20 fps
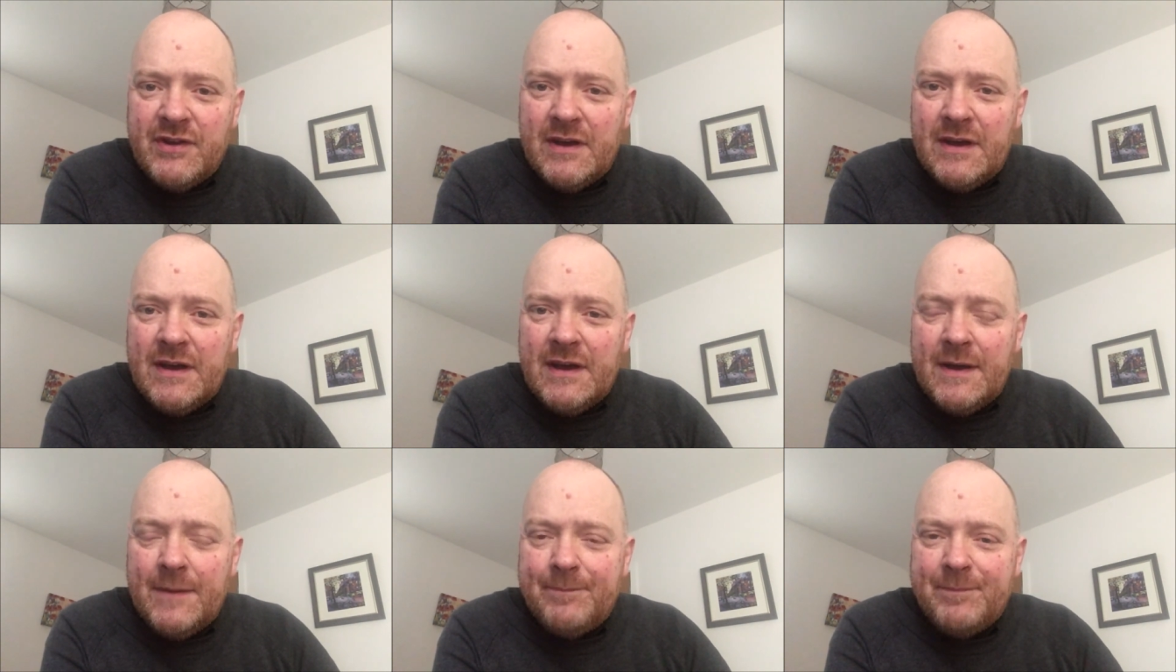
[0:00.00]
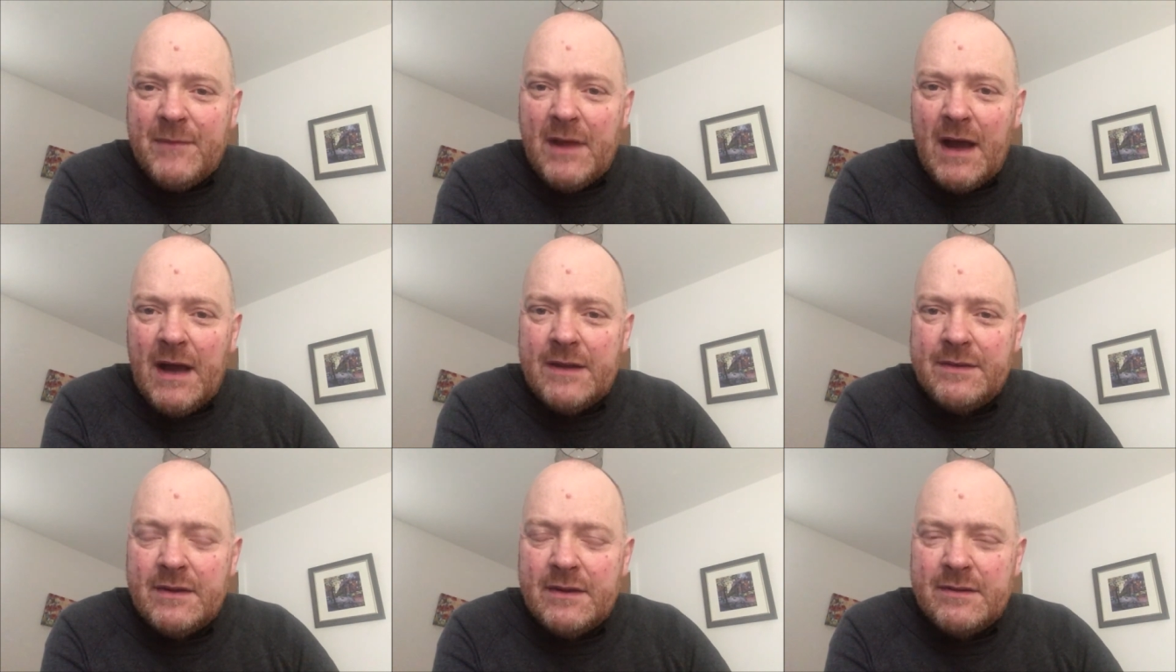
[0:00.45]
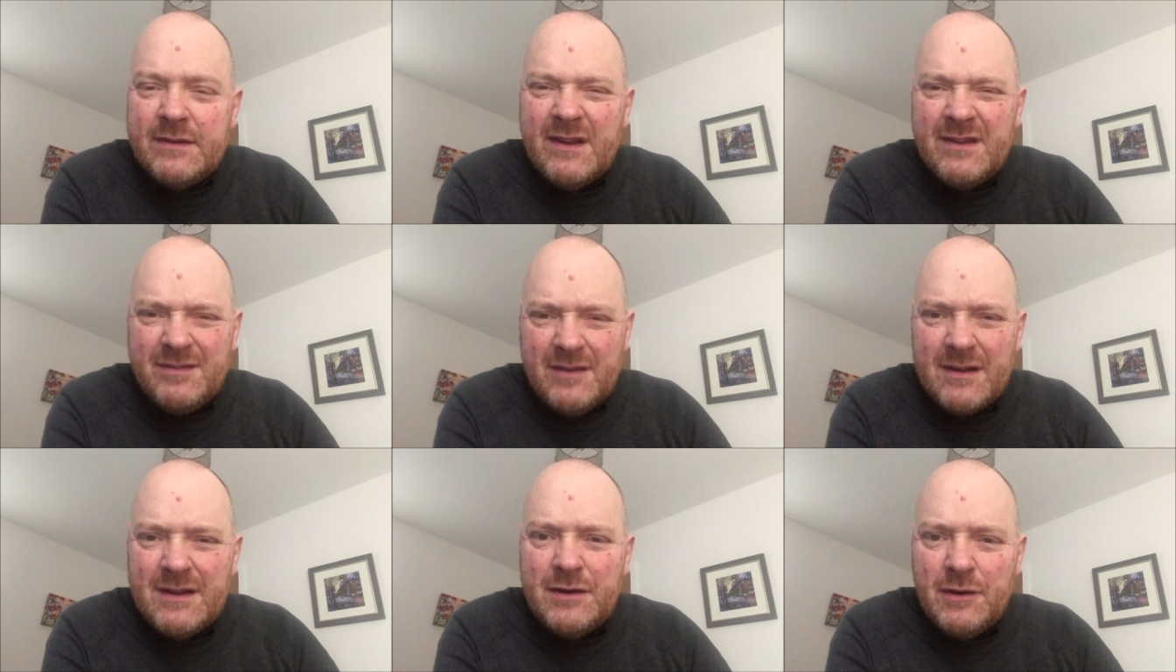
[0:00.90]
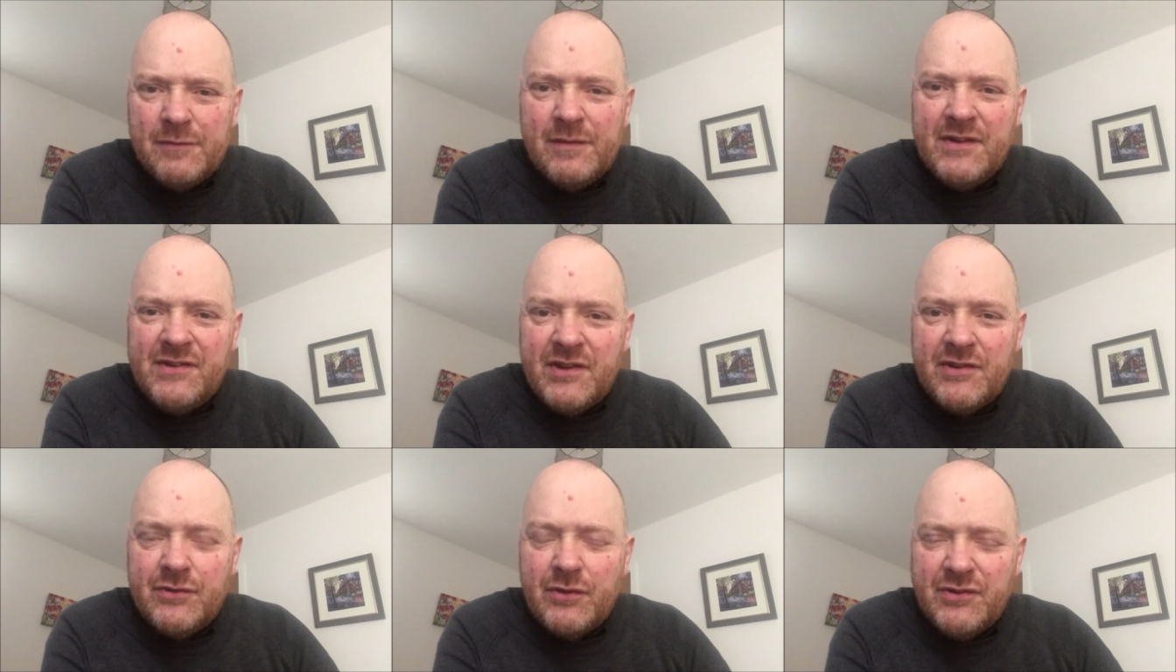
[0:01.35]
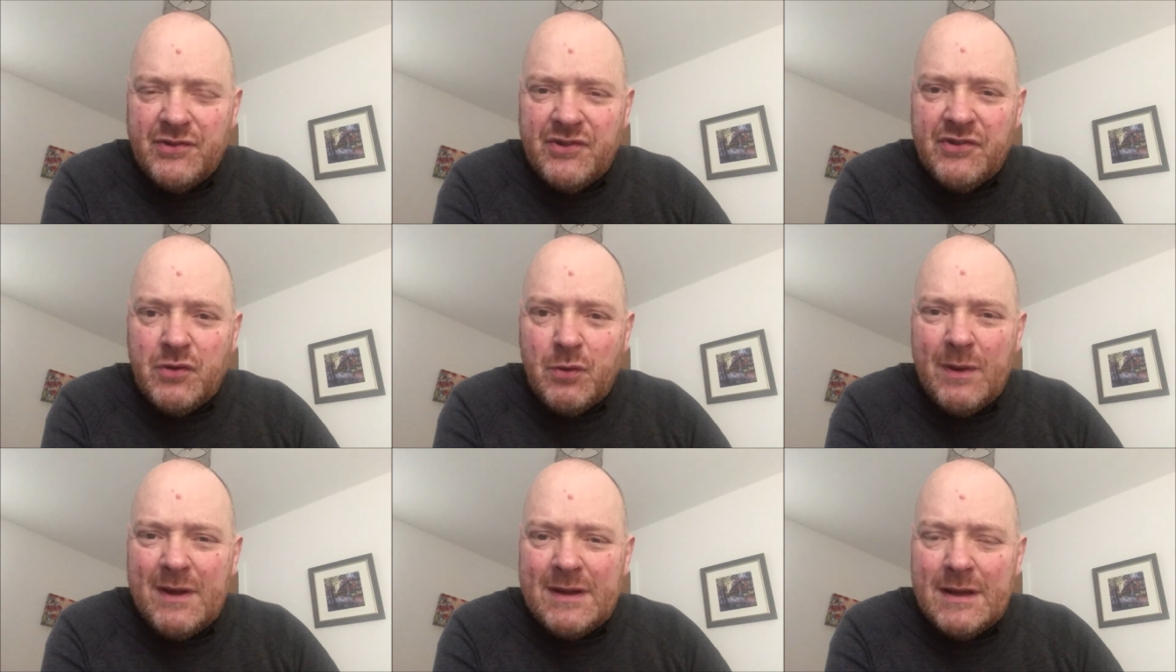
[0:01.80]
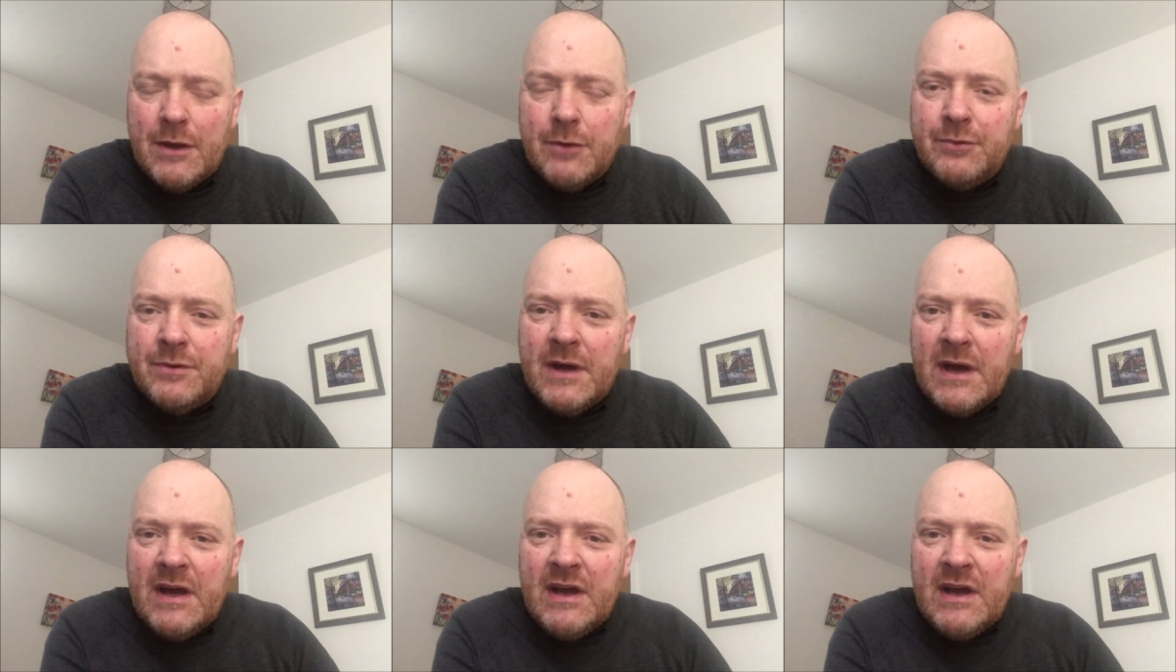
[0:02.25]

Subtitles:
and the Leo Vince exhaust is quite loud.